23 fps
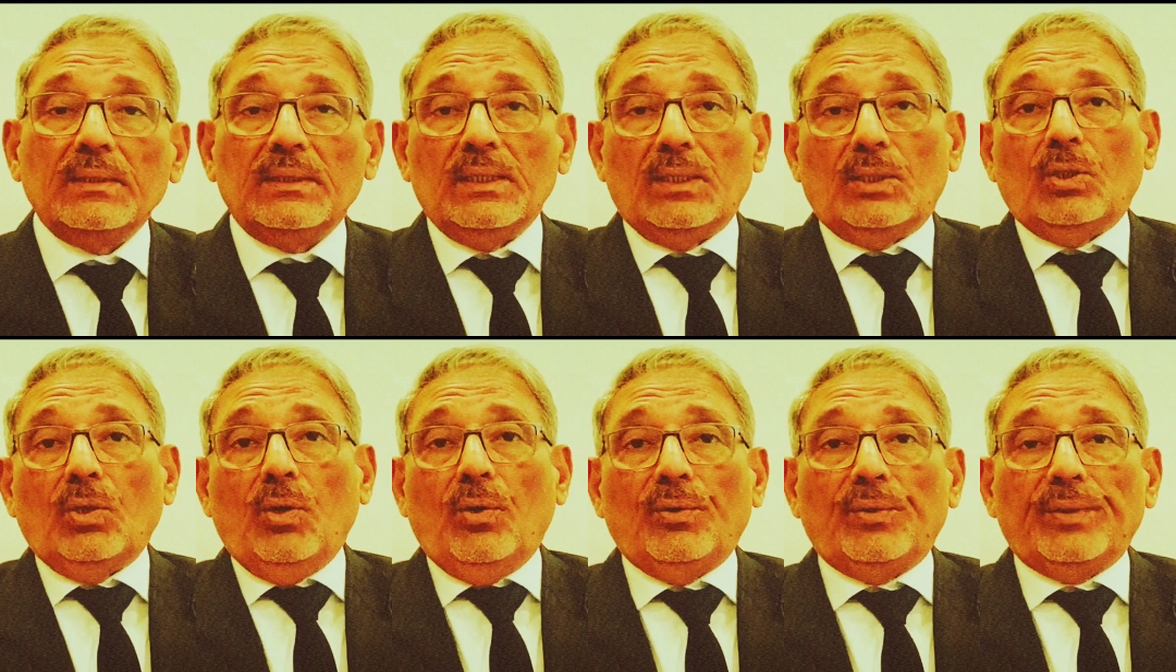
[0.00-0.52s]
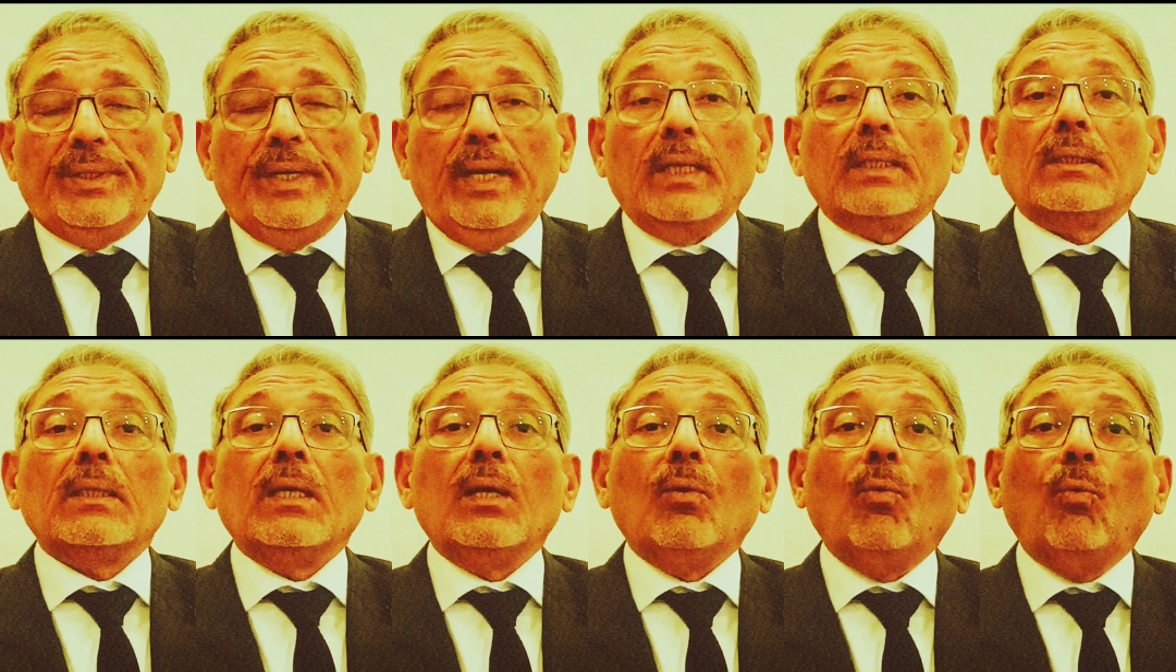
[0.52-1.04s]
the contract
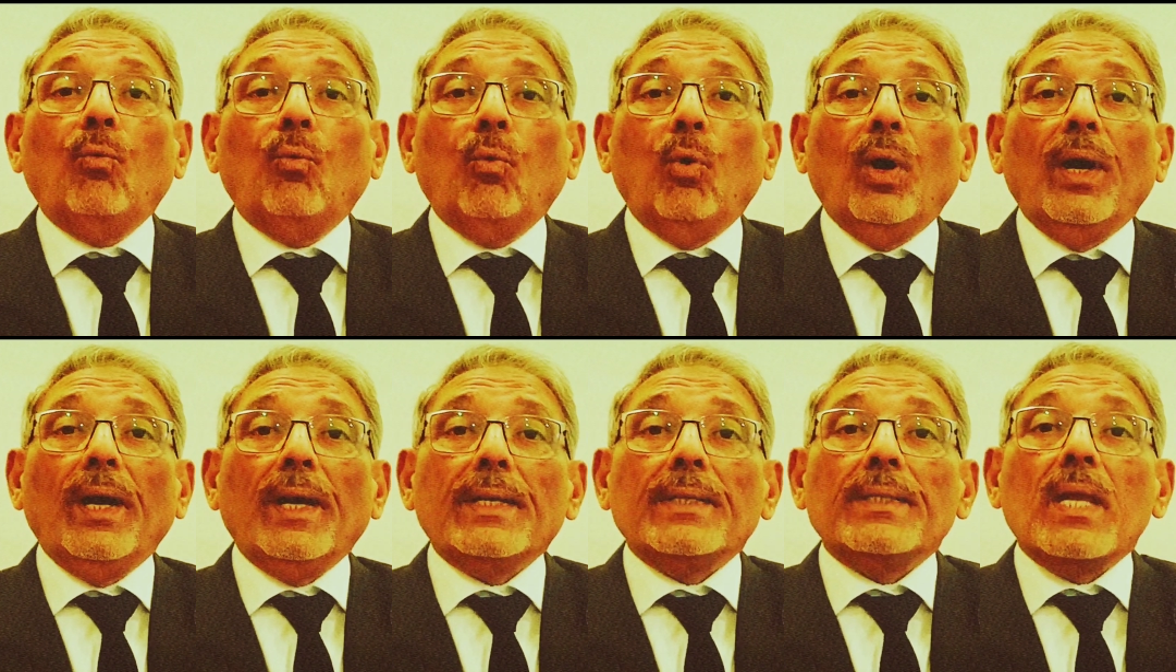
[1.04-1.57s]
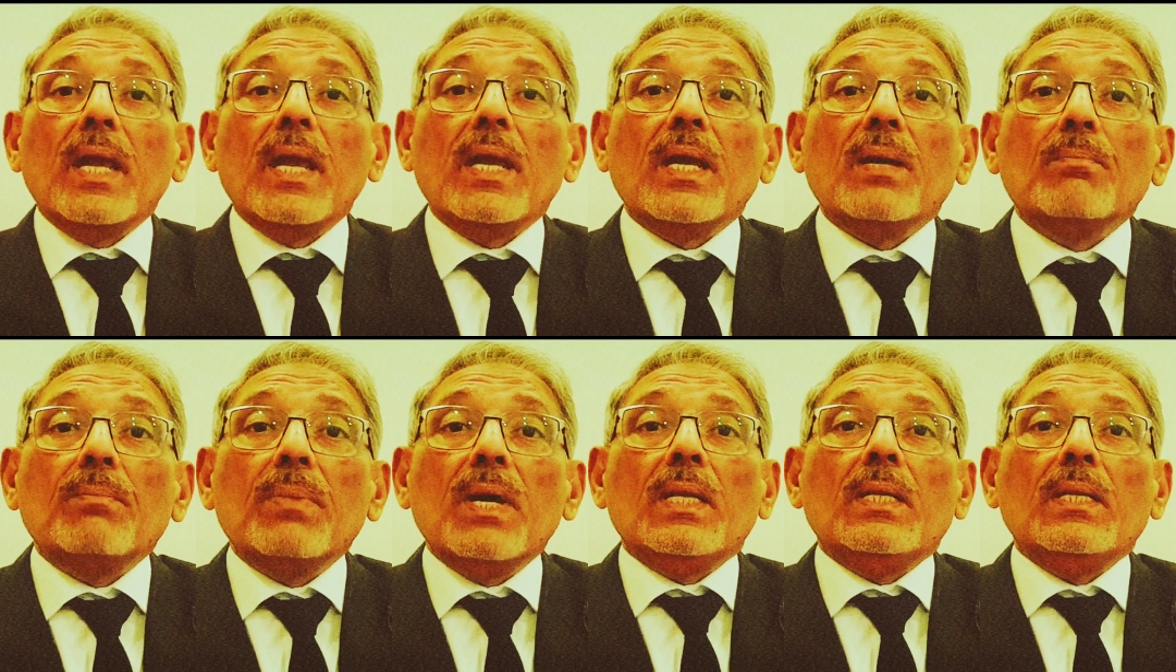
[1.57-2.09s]

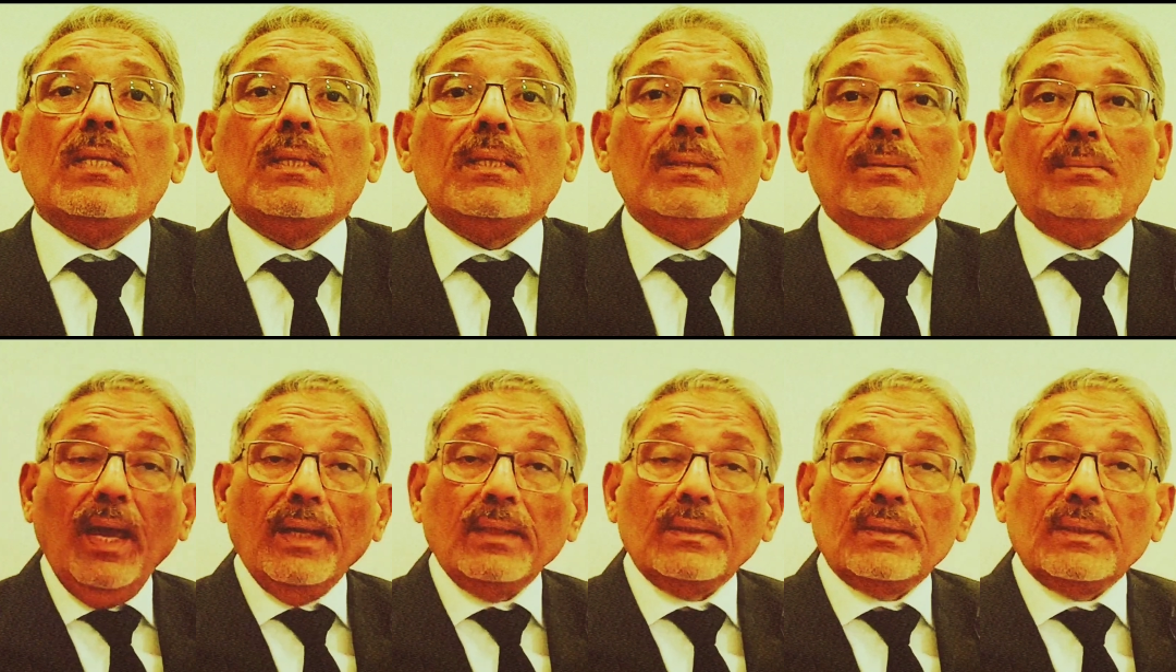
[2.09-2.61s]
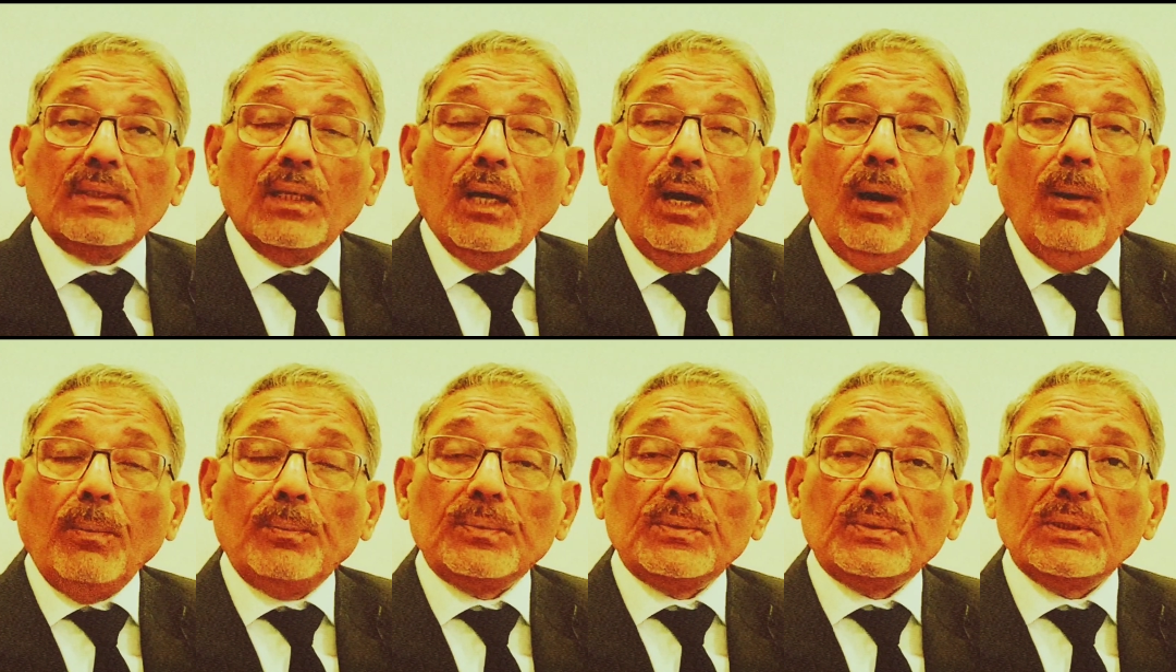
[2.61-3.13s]
voidable at the
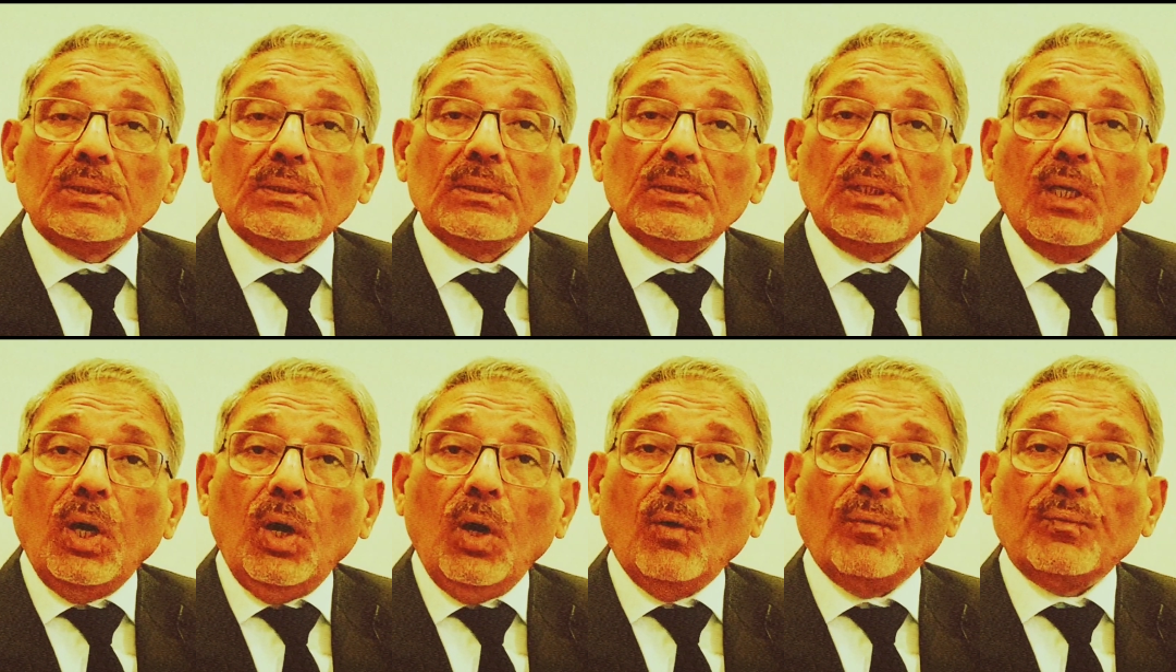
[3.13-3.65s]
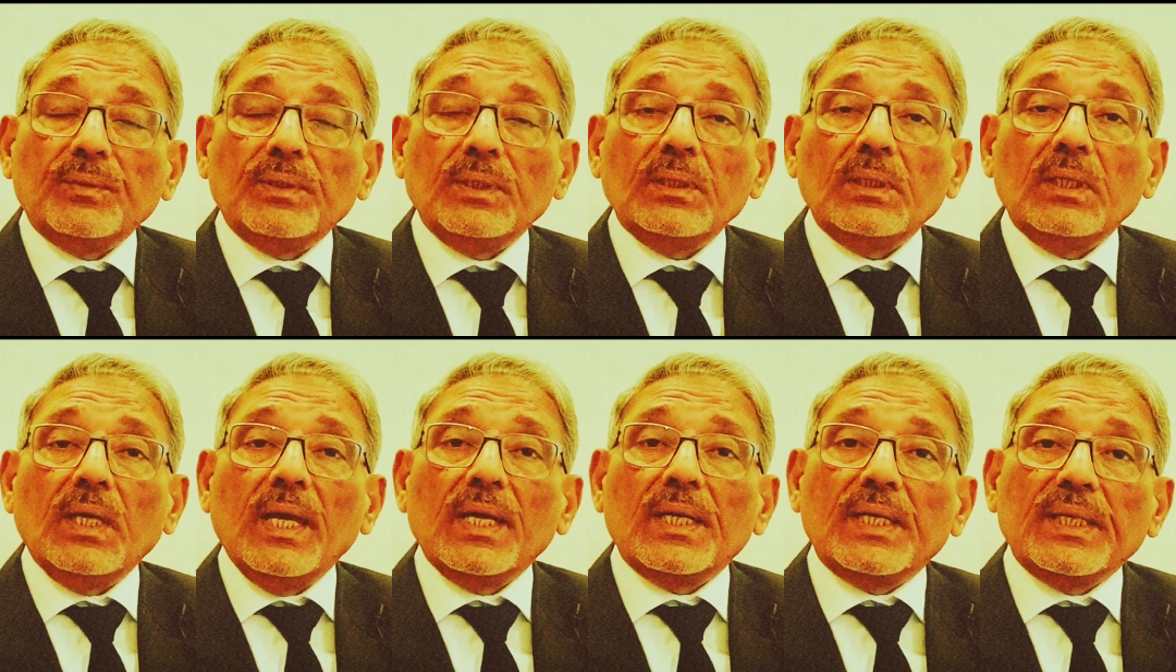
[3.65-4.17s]
option of the
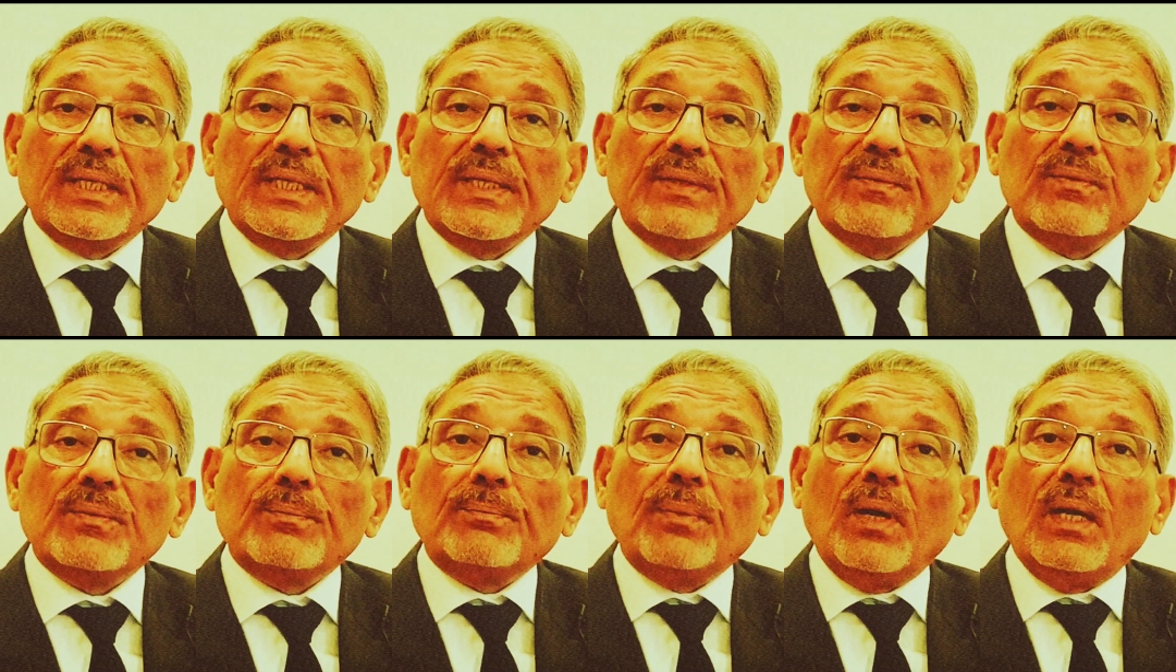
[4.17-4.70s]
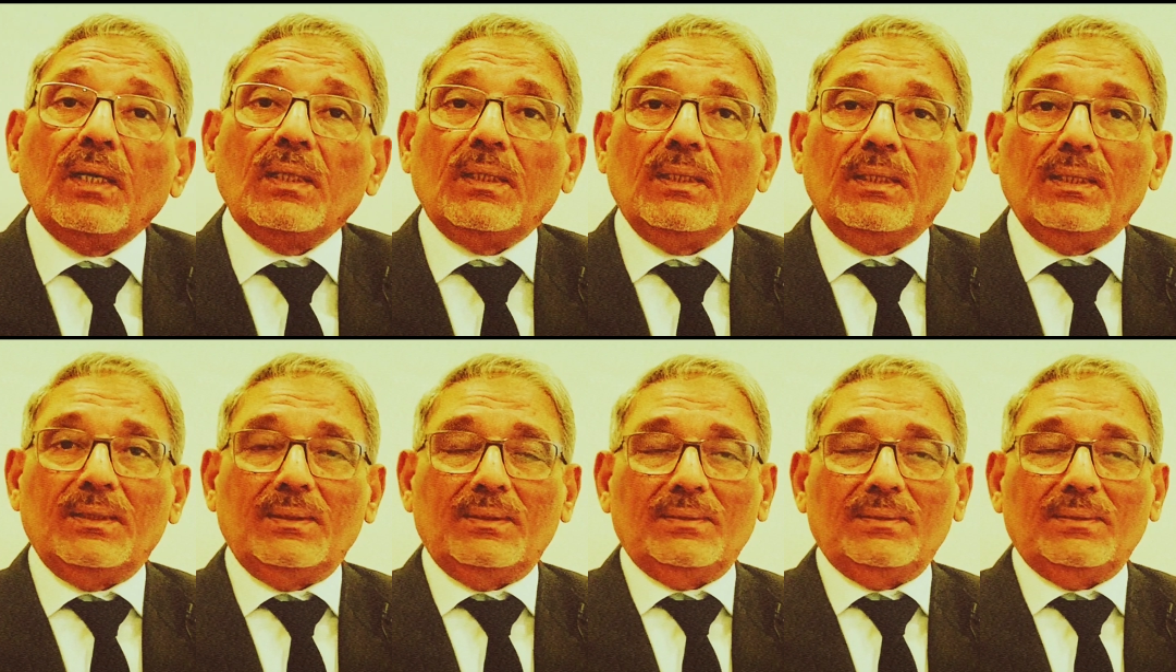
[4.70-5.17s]
aggrieved party.